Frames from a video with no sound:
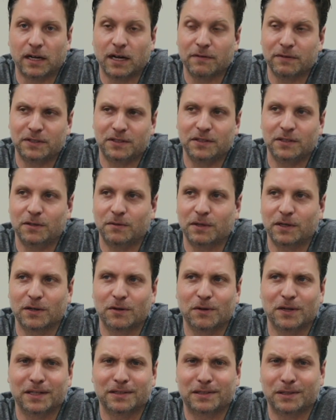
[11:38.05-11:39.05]
Obviously, you don't want to
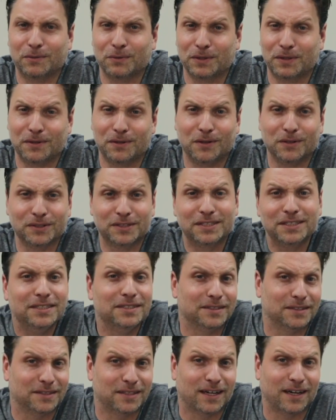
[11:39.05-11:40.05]
go out there with an
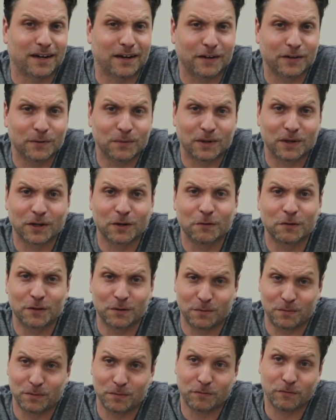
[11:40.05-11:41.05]
all-season tire. You want to go with
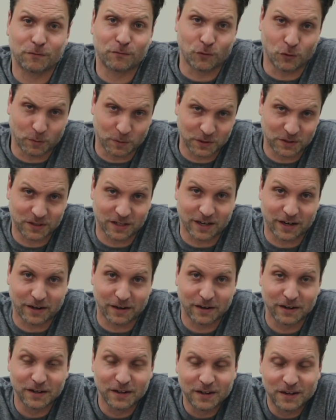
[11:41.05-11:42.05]
a performance
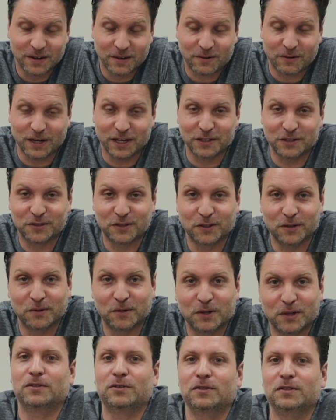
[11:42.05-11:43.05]
tire, right?
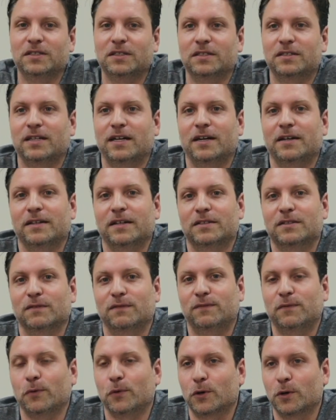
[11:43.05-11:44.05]
So choosing a tire that's
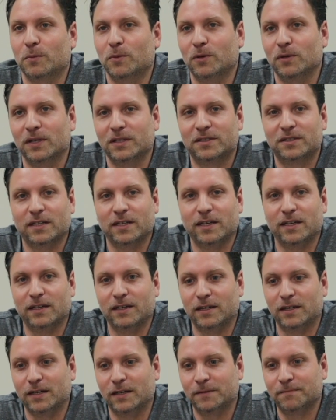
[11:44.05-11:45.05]
affordable, let's say
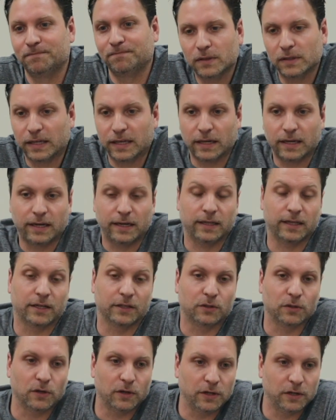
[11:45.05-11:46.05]
getting like a
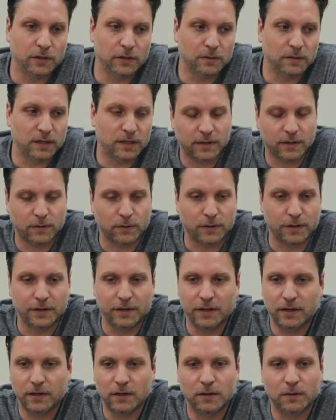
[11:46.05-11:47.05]
Toyo or a
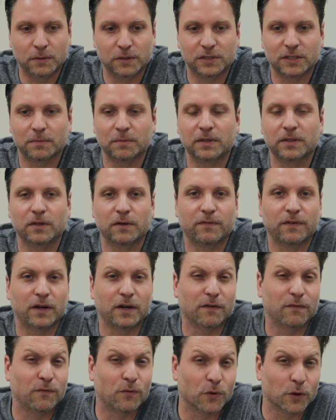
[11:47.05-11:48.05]
Nitto or something, they're
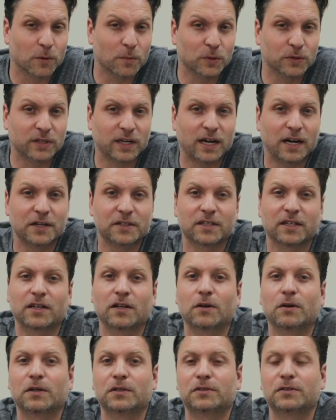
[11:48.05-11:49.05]
very affordable tires that
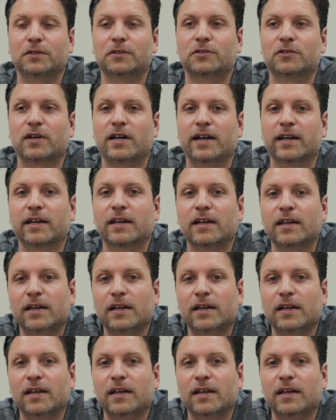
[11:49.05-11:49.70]
can go onto a track.